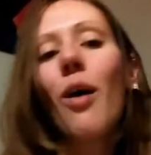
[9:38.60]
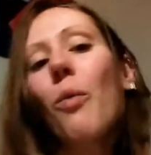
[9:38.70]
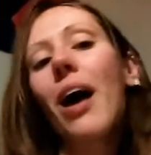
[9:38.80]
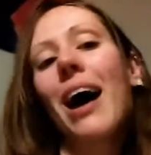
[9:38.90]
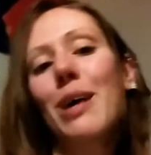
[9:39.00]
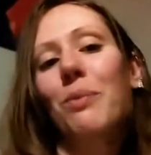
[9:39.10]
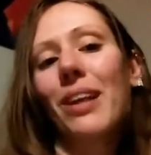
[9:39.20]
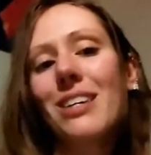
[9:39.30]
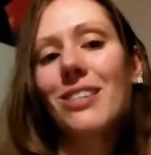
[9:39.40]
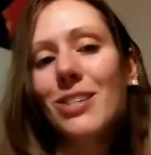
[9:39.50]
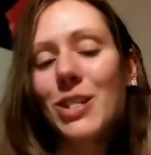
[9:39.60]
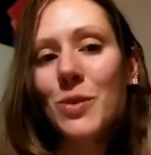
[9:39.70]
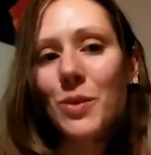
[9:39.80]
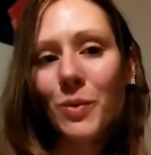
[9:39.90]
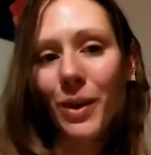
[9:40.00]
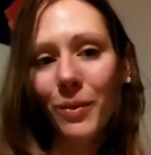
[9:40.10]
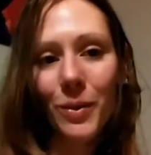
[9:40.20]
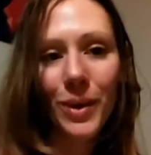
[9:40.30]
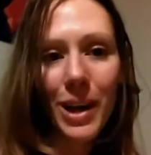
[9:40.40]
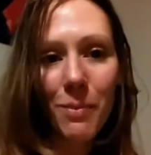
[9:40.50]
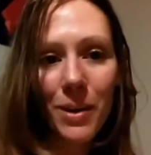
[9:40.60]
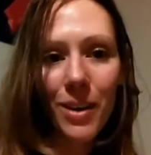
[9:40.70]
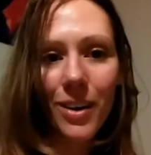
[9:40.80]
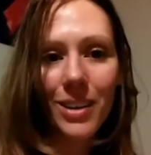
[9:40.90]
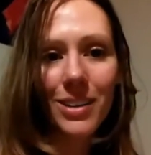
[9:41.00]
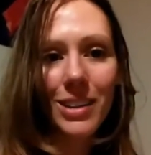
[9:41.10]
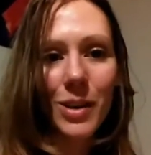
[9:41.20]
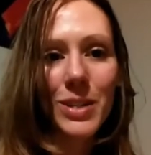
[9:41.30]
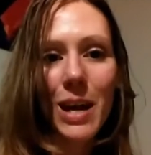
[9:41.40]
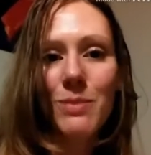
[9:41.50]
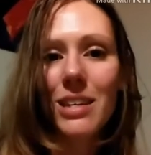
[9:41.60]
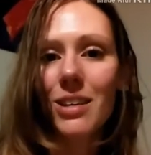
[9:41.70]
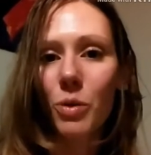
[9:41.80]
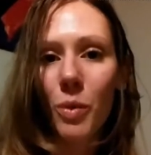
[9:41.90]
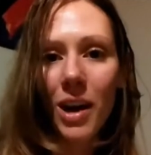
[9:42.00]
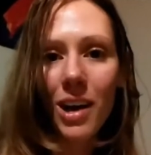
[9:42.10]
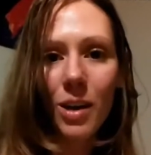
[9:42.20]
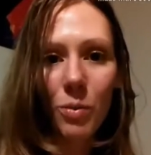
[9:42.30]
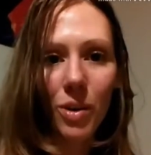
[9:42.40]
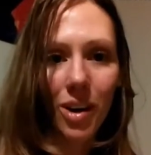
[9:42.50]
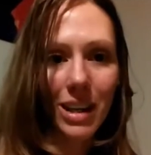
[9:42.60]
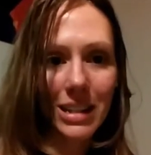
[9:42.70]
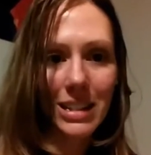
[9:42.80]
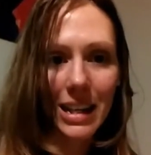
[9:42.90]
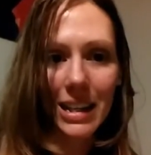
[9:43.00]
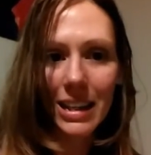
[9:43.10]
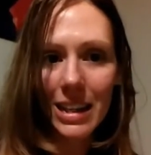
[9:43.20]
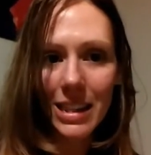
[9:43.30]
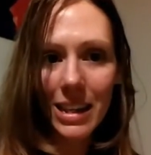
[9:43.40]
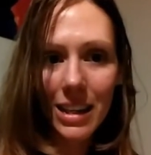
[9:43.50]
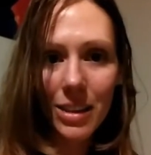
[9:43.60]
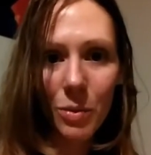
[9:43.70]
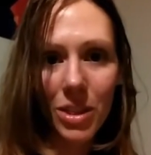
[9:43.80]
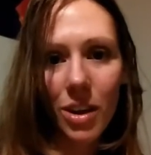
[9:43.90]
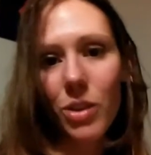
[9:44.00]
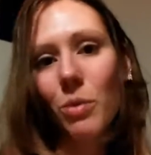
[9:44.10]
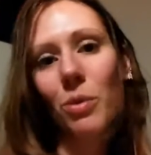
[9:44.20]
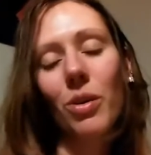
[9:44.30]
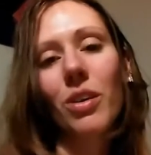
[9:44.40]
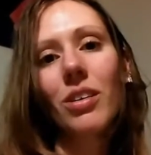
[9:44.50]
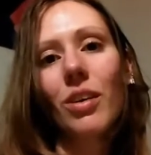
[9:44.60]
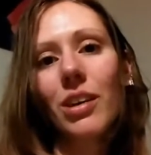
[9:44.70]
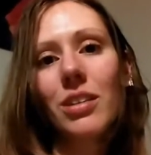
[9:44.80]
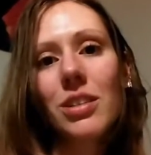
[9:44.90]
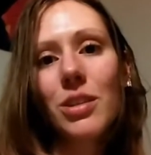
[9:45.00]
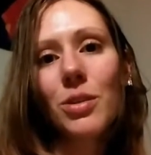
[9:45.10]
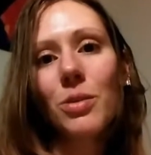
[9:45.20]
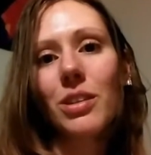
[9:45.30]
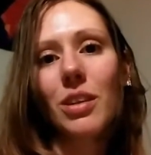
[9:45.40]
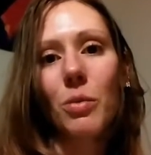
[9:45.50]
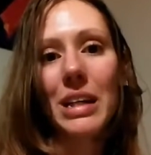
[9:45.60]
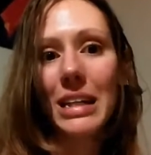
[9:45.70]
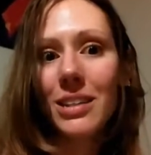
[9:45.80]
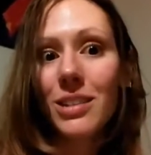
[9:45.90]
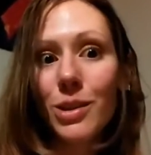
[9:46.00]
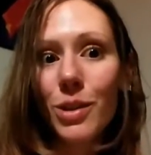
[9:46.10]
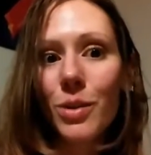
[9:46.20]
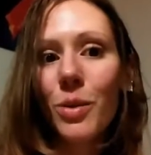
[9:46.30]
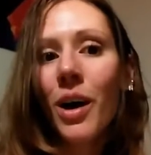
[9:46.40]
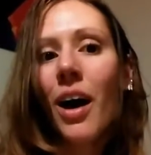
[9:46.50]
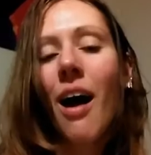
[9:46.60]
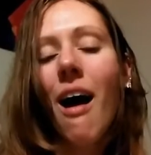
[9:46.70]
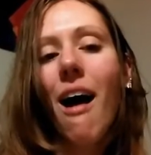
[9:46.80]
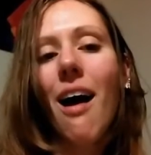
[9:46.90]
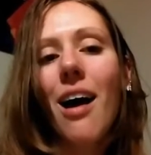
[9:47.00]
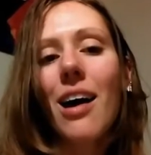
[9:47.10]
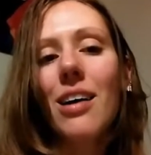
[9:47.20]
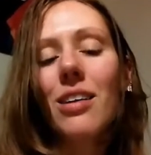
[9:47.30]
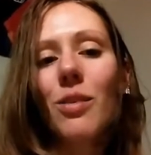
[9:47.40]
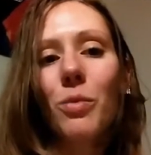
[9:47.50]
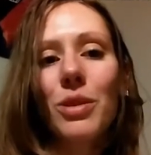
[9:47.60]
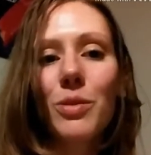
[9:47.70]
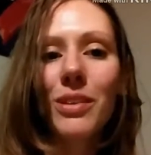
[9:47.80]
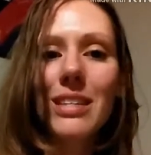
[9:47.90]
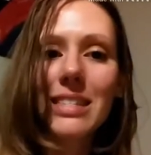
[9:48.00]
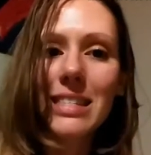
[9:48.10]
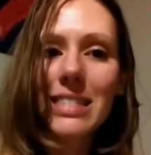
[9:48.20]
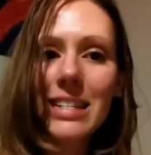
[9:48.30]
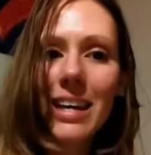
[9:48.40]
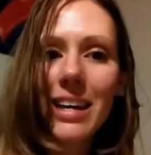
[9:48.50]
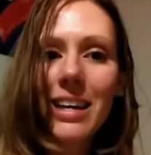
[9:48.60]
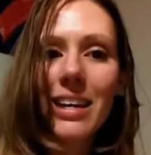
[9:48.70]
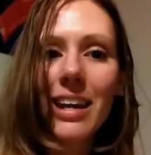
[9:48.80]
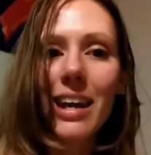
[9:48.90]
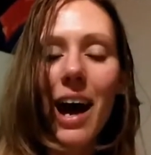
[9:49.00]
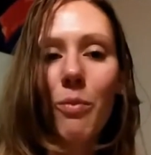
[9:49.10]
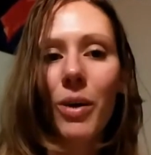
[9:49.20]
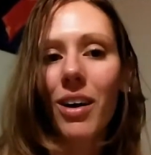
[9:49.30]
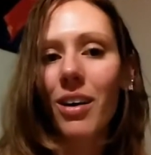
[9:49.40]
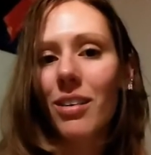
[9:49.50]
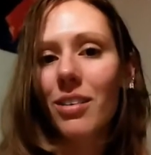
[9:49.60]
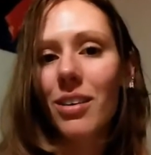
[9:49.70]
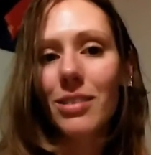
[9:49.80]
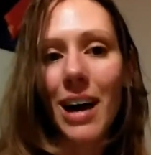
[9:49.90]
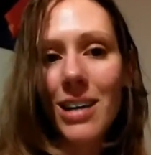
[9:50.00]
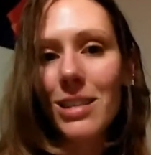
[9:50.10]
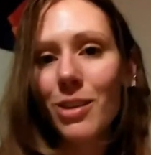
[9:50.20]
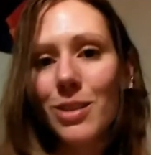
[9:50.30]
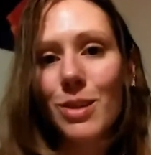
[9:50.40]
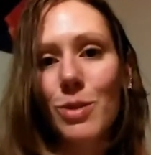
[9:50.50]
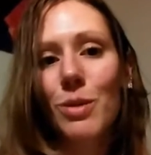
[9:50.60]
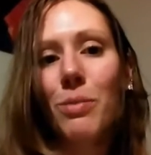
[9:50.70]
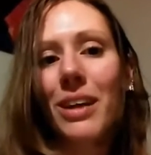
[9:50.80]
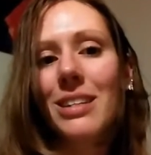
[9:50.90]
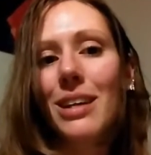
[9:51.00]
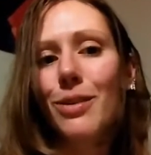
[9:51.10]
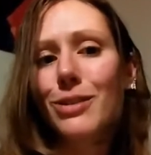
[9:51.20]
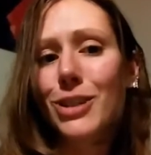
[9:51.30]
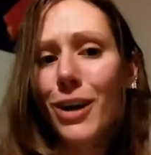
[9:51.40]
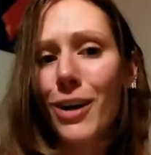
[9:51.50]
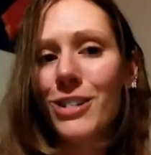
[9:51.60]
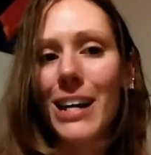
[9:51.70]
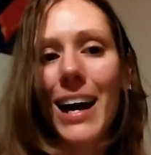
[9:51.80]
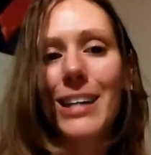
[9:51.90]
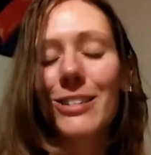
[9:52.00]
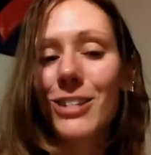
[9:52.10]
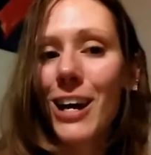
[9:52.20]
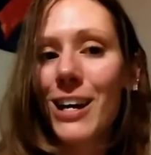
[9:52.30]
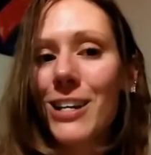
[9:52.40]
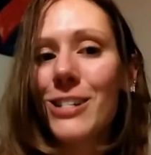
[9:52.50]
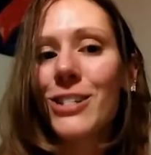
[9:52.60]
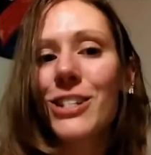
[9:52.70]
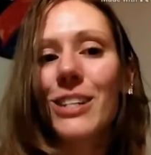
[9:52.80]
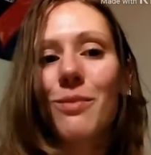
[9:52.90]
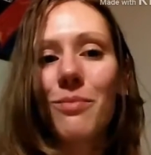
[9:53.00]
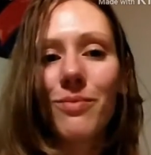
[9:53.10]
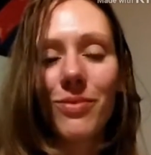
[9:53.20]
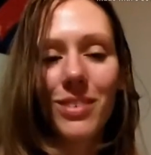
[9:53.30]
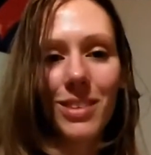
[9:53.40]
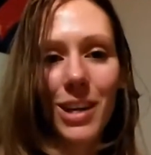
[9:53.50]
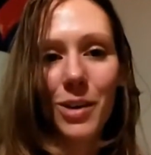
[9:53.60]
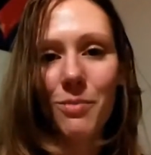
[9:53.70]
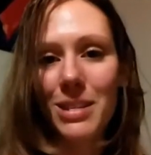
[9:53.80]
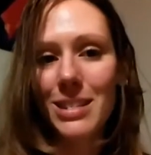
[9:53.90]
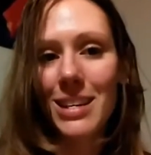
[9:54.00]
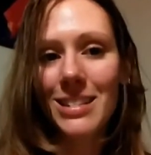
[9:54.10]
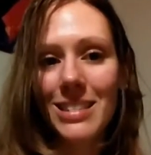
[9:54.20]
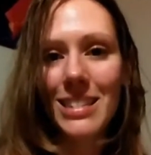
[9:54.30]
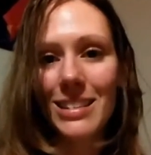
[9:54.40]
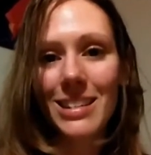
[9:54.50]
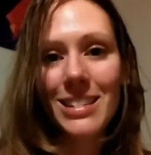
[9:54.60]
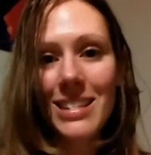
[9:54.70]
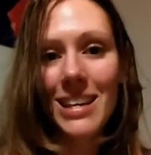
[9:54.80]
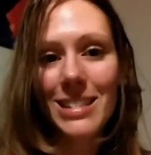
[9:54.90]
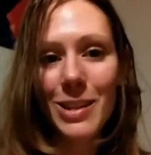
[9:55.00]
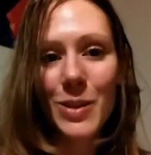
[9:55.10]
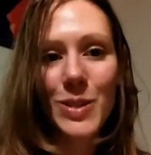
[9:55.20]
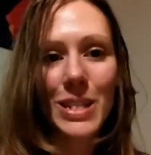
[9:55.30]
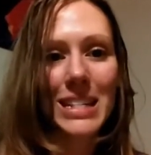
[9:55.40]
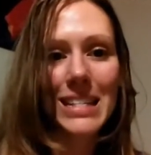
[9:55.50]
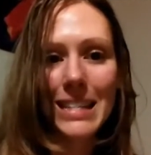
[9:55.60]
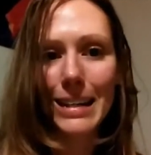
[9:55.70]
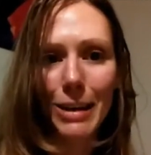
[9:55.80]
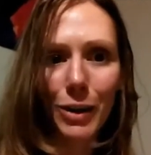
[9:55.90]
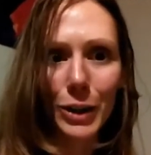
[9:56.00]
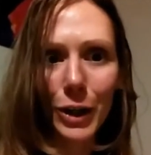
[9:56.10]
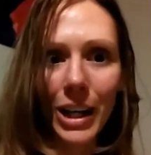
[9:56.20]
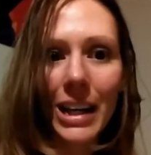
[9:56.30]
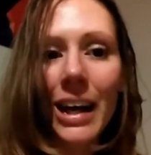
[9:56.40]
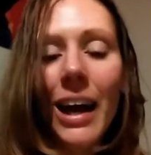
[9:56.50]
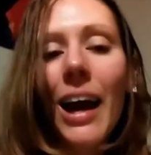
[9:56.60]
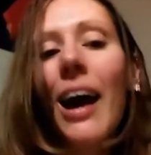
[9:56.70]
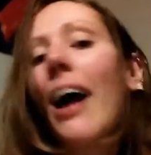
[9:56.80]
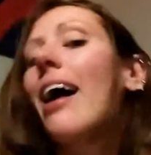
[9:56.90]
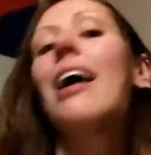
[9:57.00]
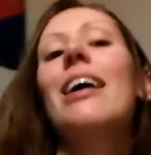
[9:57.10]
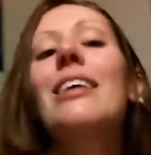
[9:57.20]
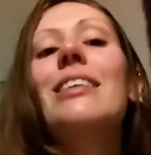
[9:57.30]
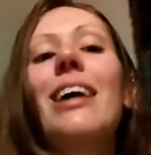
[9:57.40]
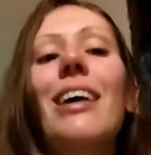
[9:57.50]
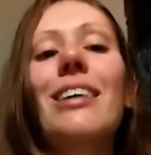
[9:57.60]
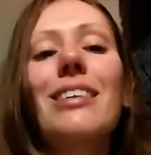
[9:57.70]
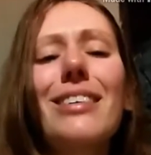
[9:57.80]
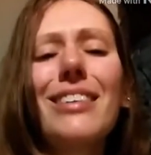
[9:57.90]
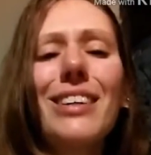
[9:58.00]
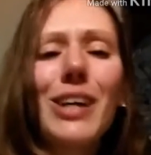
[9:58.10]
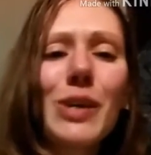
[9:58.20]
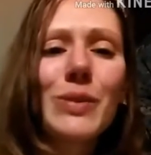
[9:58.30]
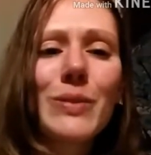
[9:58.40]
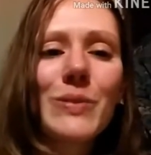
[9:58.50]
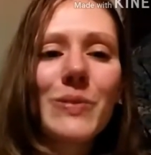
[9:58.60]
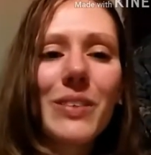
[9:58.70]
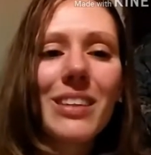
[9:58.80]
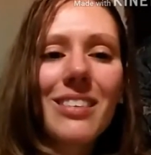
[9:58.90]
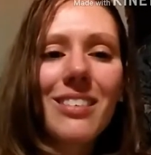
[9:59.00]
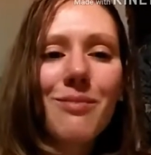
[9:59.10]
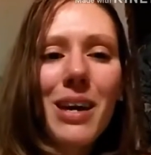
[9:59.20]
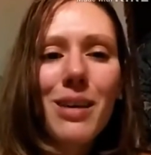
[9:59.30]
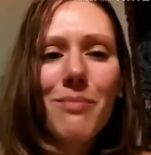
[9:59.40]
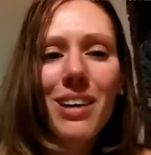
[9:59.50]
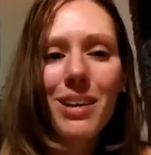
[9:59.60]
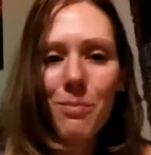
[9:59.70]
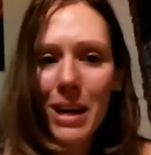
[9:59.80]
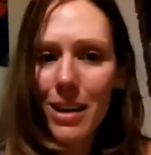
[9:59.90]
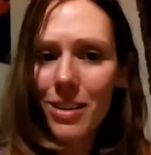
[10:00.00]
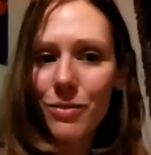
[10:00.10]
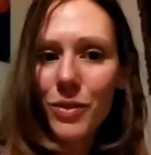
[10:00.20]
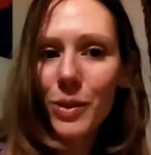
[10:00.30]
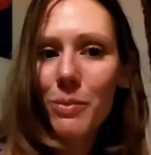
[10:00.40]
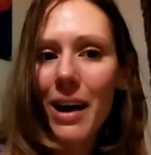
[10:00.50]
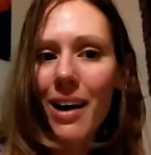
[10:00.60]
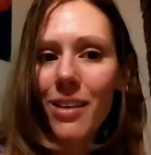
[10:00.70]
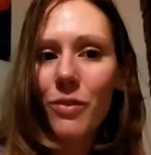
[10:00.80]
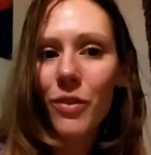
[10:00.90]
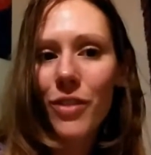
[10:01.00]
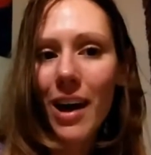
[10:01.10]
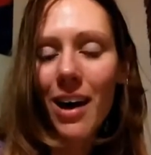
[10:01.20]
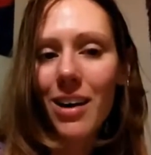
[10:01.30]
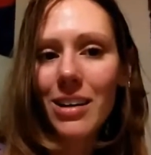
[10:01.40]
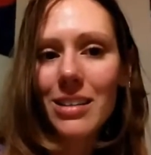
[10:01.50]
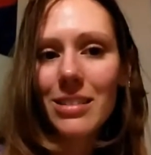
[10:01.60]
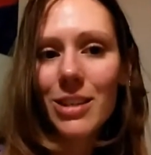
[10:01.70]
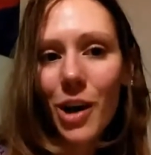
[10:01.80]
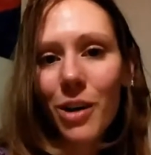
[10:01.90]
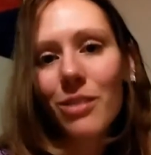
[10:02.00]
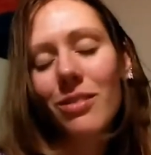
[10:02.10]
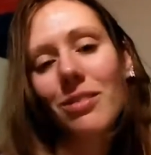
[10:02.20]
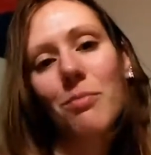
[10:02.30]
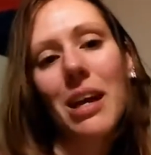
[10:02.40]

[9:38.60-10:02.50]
what I had planned on doing while we were up here, and time's getting away, and we're not getting done anything that we thought that we were gonna do and that we need to do, and we're doing this instead. And I'm wearing nice clothes because we planned to go to church. I hadn't changed, and my son's in his nice clothes, and he's getting all dirty. And, you know, making my companion feel bad for that, and in turn